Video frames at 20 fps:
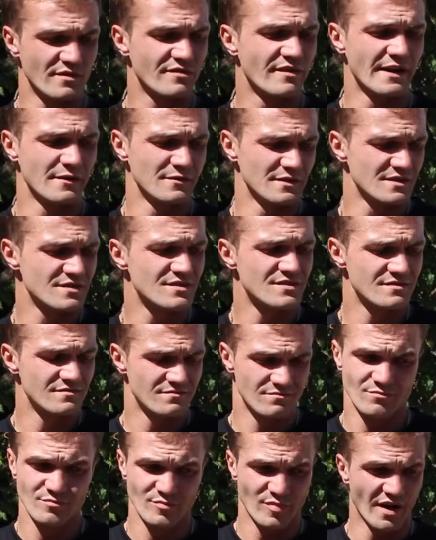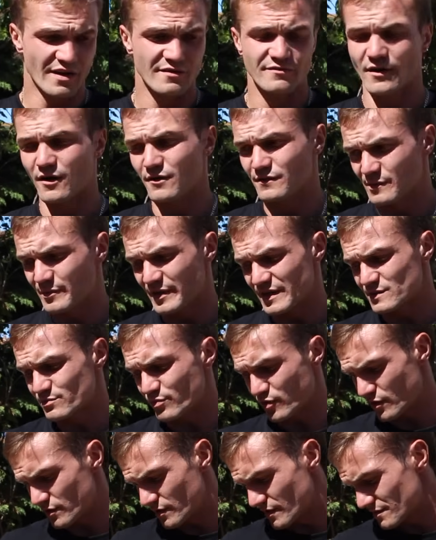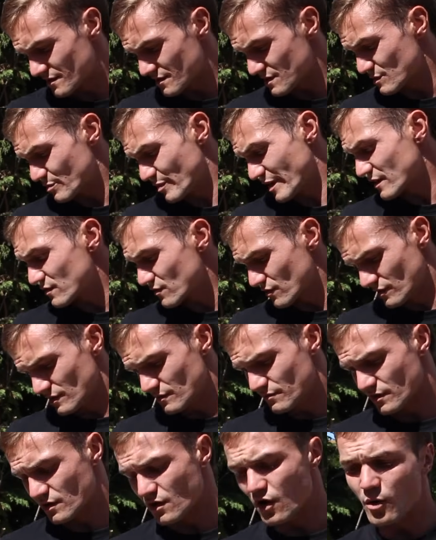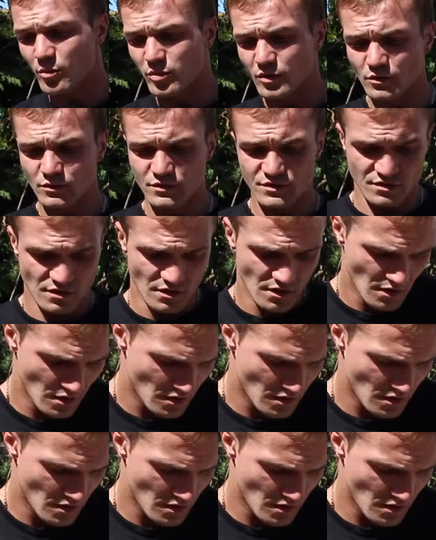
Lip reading: found it's by far the best product, especially for cobbles.